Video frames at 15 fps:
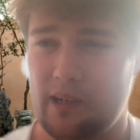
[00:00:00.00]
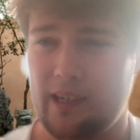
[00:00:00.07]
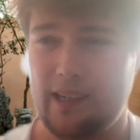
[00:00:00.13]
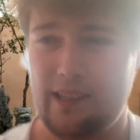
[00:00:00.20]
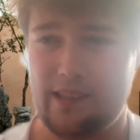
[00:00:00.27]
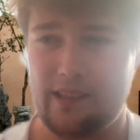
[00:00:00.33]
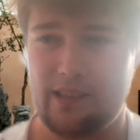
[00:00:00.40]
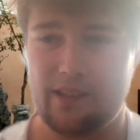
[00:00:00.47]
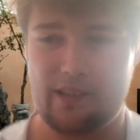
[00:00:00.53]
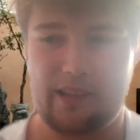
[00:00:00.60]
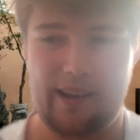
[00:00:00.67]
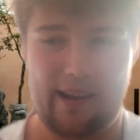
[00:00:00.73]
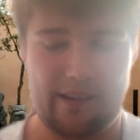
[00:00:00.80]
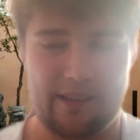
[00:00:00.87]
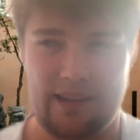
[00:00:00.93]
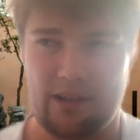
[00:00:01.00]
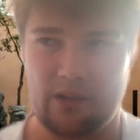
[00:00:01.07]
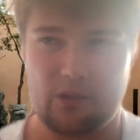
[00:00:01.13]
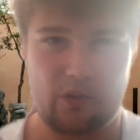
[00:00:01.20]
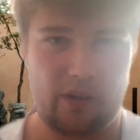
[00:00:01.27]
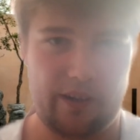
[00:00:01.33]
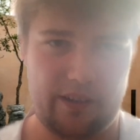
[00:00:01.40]
needed just an out-and-out
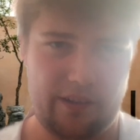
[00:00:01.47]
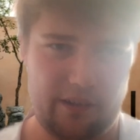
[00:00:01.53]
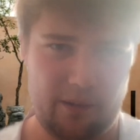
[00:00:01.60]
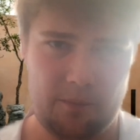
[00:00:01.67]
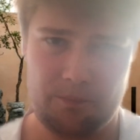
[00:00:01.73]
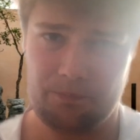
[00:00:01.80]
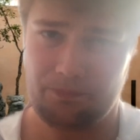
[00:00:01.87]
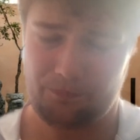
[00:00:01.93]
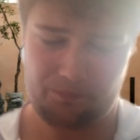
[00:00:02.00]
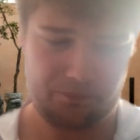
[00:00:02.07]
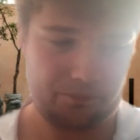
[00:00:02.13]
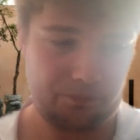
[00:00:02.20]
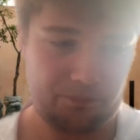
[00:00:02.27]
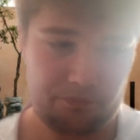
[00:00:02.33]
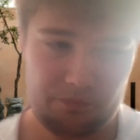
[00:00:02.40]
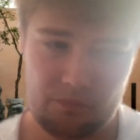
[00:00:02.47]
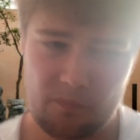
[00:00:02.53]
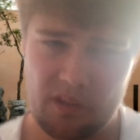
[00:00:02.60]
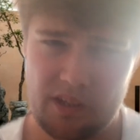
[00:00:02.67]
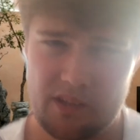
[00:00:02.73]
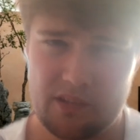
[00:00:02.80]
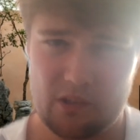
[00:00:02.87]
striker.
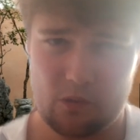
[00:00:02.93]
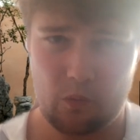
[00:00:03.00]
He's looked